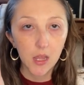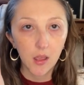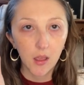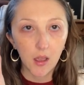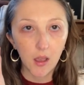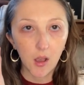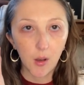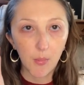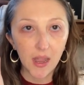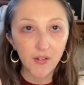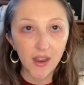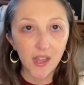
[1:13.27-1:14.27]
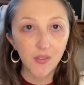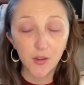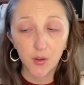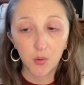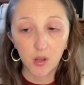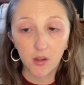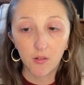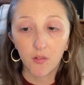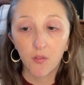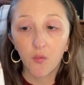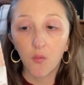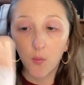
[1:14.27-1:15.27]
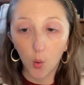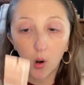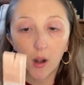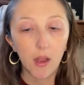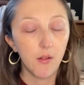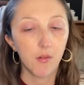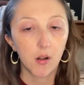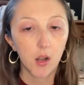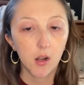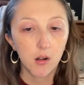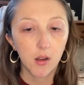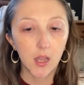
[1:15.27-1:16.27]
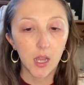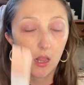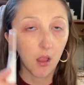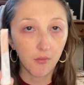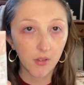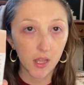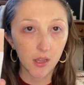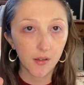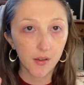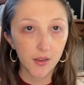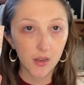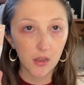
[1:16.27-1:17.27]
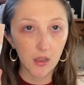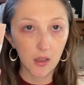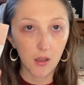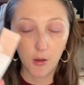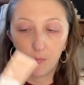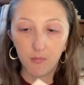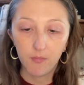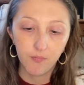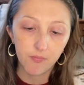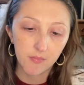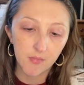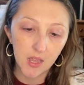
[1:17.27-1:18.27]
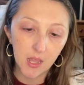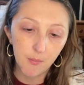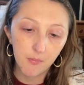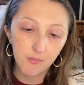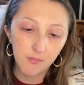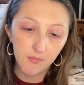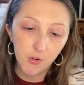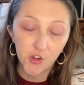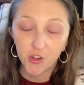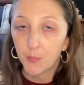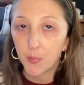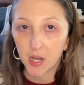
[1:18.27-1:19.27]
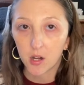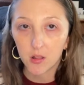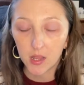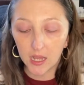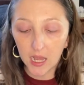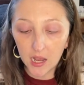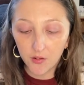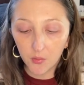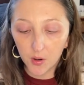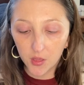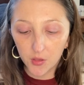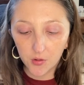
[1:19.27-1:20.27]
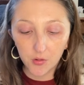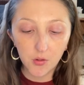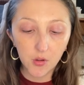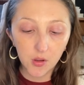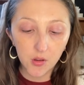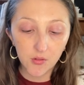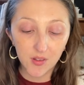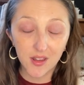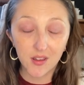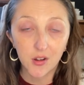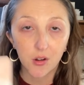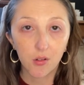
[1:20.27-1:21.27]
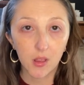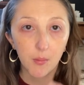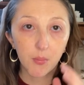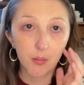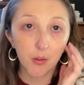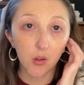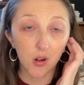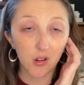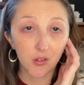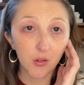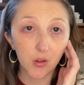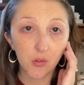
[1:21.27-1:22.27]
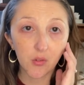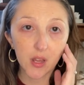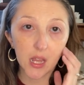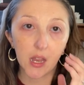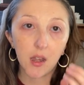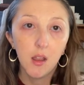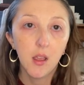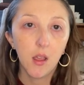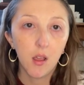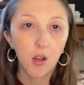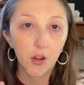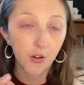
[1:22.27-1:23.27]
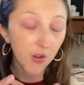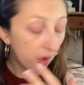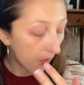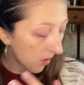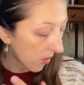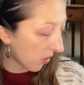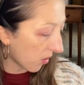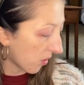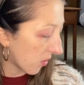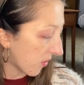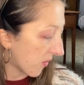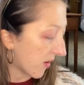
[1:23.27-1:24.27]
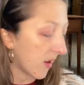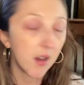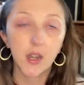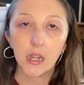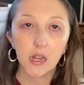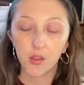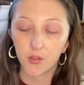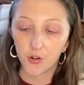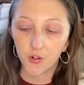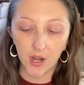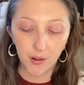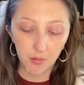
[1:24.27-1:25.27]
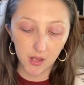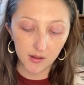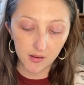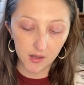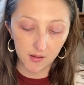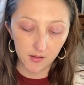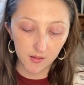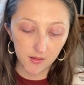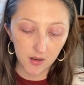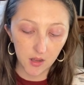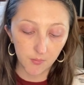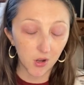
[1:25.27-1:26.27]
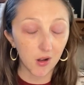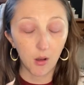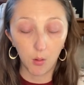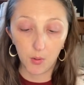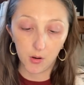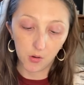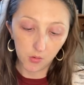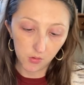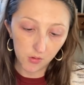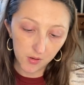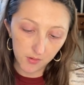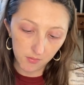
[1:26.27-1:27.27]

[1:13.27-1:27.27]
I've had this one forever. I love it. I'm just barely halfway through. You can use this on your lips, but you can also use it on your cuticles, on any other dry places, your elbows,